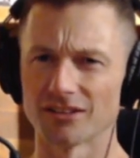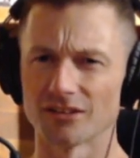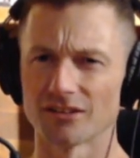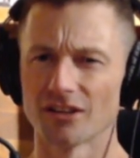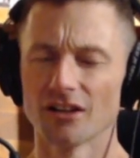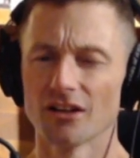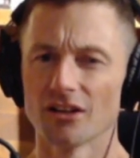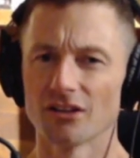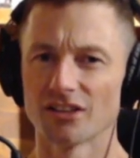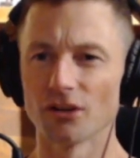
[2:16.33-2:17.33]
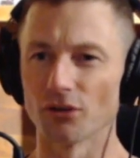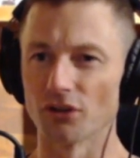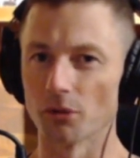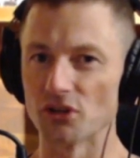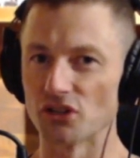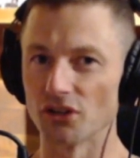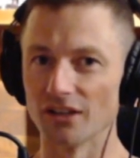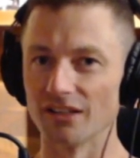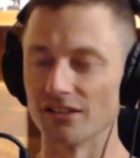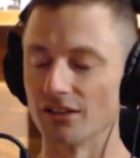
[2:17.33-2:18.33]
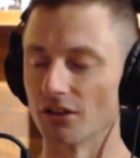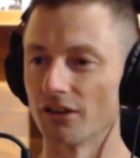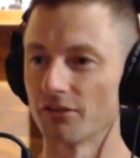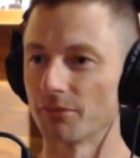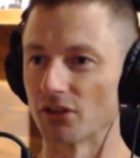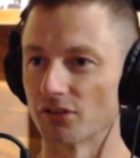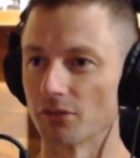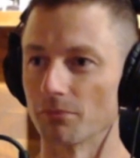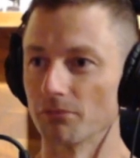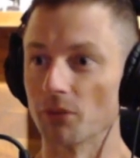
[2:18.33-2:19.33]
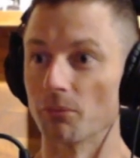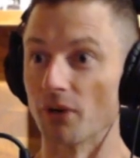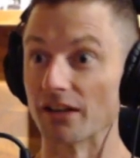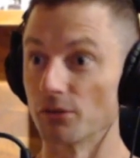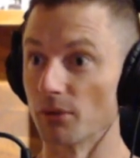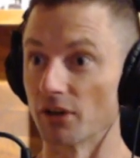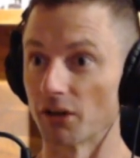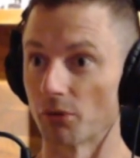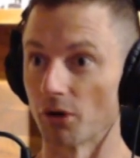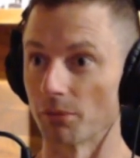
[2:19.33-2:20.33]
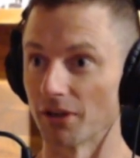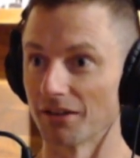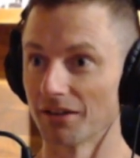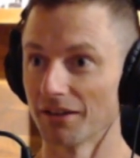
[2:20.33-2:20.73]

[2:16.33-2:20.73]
just see all the opportunities in life because your brain's working properly.